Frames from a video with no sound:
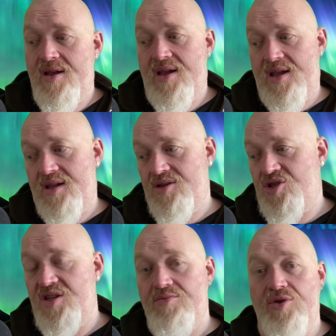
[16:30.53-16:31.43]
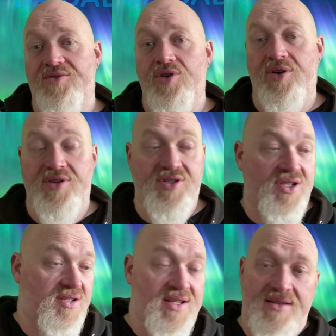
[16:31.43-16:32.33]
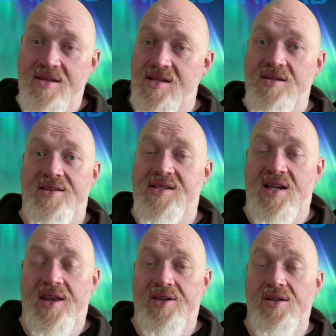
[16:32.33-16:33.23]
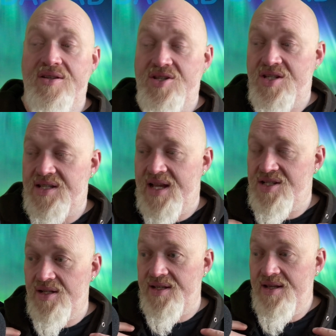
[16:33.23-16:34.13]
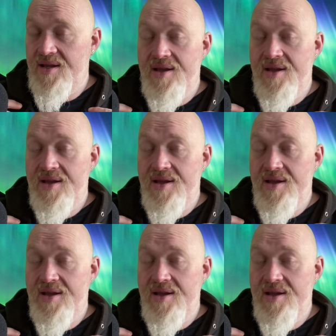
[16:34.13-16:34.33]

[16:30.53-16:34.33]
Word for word: and she moved on and she's done things like this article and she's actually